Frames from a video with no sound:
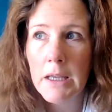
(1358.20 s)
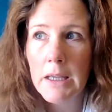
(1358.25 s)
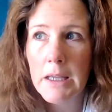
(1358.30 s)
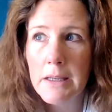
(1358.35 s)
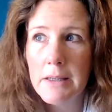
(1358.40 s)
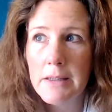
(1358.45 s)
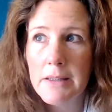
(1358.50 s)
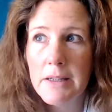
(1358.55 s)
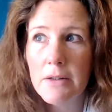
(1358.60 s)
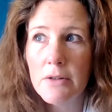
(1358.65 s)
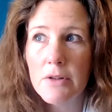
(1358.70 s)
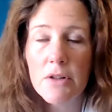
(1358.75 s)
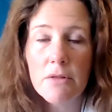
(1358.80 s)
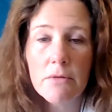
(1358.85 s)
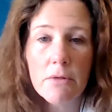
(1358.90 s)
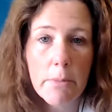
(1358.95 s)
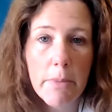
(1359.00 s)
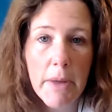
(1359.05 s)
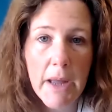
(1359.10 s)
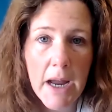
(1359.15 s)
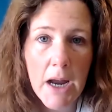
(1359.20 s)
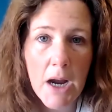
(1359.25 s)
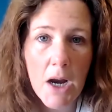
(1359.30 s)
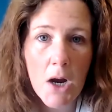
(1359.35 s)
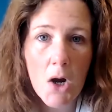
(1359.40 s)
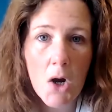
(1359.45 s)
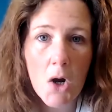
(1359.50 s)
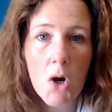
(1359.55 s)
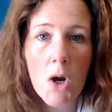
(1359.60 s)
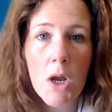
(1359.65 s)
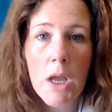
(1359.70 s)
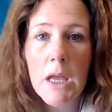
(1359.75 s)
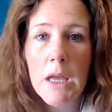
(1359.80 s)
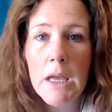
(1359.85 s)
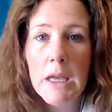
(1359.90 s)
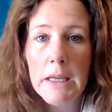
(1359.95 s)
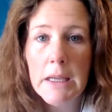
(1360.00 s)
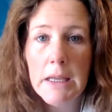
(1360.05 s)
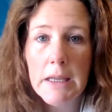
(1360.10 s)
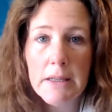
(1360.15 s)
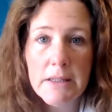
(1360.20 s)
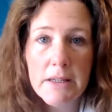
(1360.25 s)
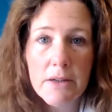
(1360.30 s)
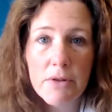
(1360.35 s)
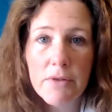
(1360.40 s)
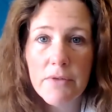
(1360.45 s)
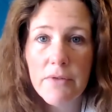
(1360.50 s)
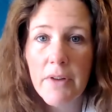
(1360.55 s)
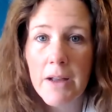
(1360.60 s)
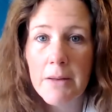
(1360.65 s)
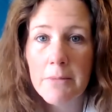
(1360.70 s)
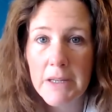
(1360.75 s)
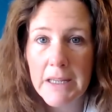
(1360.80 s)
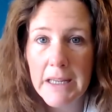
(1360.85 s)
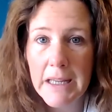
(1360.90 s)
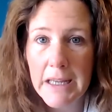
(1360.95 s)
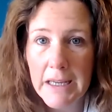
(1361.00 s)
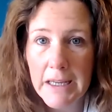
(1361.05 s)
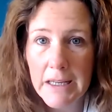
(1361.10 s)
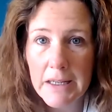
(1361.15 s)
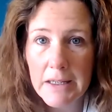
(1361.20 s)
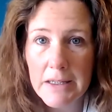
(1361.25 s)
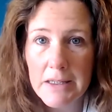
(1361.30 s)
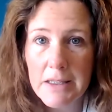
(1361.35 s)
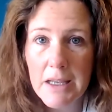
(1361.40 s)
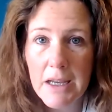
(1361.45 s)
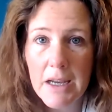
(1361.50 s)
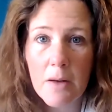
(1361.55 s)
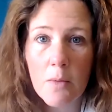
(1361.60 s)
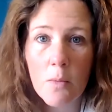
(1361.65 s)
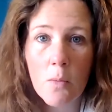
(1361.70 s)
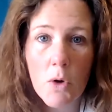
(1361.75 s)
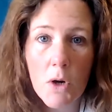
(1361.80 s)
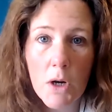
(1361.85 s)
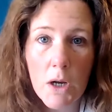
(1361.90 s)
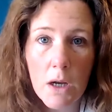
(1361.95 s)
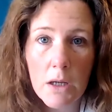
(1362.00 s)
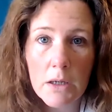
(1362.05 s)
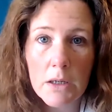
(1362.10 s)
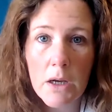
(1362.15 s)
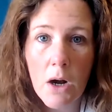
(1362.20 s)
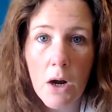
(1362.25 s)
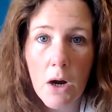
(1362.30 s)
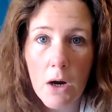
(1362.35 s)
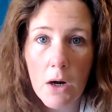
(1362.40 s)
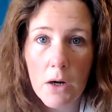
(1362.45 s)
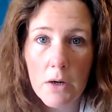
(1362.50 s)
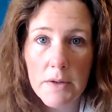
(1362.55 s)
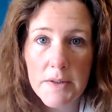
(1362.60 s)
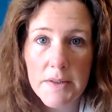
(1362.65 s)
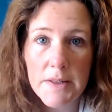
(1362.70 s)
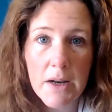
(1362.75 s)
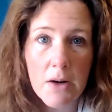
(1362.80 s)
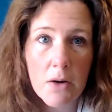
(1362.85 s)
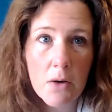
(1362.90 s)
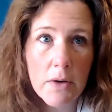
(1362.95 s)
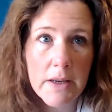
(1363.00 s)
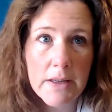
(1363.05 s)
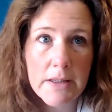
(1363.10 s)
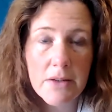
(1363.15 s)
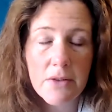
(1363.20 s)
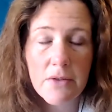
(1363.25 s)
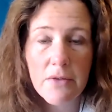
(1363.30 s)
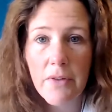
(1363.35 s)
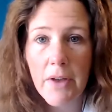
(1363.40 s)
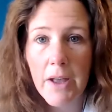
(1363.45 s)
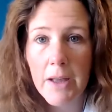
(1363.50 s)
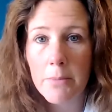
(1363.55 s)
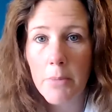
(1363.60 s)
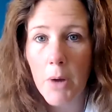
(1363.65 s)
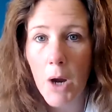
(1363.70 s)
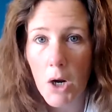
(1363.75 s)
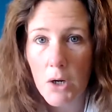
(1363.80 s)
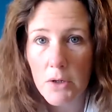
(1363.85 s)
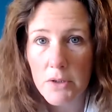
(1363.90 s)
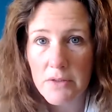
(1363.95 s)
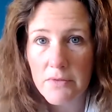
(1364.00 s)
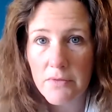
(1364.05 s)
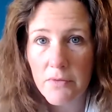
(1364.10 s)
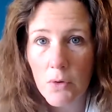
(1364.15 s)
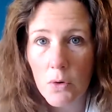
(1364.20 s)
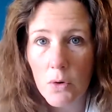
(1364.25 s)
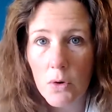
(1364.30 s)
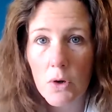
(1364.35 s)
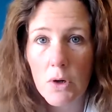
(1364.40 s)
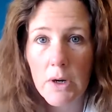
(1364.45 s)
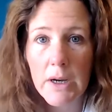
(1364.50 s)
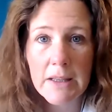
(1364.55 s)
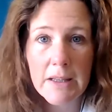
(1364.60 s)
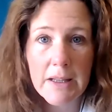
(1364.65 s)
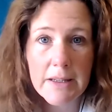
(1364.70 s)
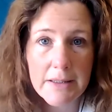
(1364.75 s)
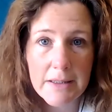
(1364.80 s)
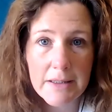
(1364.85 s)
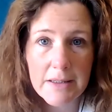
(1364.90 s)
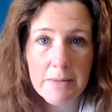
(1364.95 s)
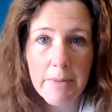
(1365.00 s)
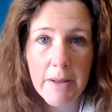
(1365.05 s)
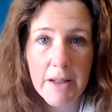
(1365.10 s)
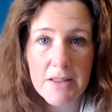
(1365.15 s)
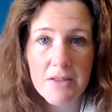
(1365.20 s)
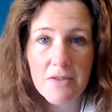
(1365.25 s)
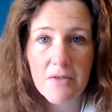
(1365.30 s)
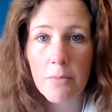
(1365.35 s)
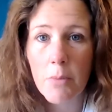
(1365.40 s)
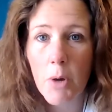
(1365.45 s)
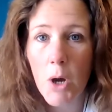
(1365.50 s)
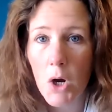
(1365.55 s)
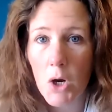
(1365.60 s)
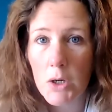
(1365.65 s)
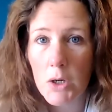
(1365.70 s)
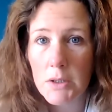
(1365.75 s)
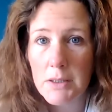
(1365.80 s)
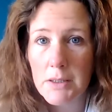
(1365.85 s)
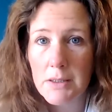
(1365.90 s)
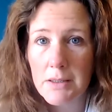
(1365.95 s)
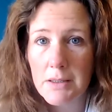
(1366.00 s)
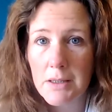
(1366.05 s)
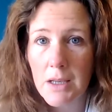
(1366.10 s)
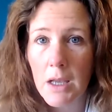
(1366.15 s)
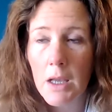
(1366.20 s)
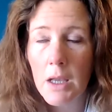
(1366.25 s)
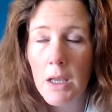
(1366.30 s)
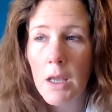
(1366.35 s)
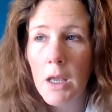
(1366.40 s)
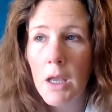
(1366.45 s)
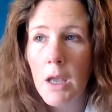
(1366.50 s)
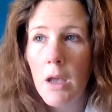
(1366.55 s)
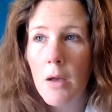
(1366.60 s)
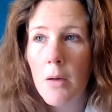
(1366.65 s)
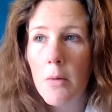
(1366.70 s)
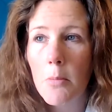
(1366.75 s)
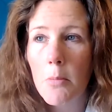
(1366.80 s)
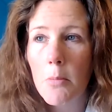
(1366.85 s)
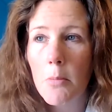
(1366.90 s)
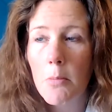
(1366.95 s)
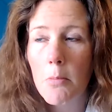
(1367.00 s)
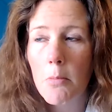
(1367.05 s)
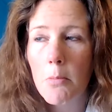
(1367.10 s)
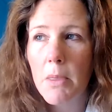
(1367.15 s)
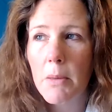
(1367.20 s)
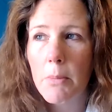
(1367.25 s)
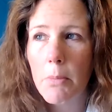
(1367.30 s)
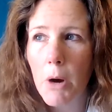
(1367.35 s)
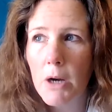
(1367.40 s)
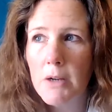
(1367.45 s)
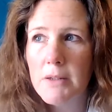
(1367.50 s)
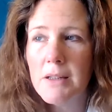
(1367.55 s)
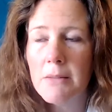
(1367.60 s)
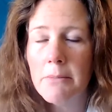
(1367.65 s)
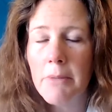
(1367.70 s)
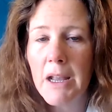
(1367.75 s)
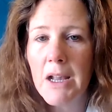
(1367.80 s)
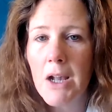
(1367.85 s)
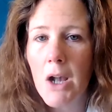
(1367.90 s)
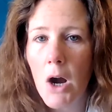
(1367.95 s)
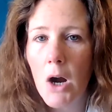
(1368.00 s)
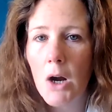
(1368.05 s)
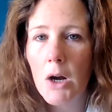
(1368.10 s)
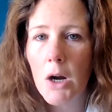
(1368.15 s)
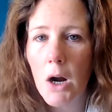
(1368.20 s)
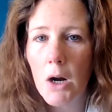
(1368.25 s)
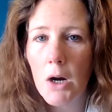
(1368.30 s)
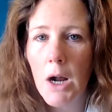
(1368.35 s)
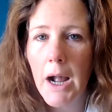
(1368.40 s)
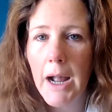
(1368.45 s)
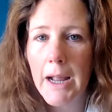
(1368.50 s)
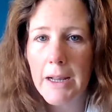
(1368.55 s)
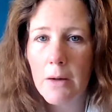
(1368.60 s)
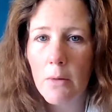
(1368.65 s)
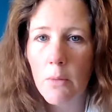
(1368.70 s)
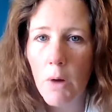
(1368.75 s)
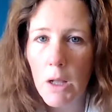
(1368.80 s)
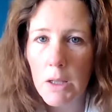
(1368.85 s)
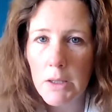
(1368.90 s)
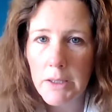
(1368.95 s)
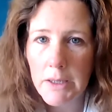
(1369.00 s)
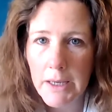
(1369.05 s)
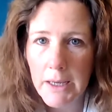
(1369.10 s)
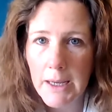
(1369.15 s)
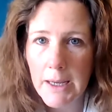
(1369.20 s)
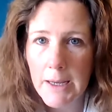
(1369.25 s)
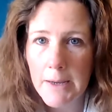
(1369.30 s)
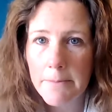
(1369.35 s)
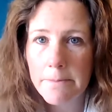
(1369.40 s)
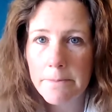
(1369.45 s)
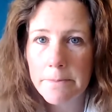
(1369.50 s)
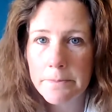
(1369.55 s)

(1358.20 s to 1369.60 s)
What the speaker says: easier to repair, easier to find mechanics that can work on cars that are easy to find parts for and less expensive parts. The parts on my car are high quality,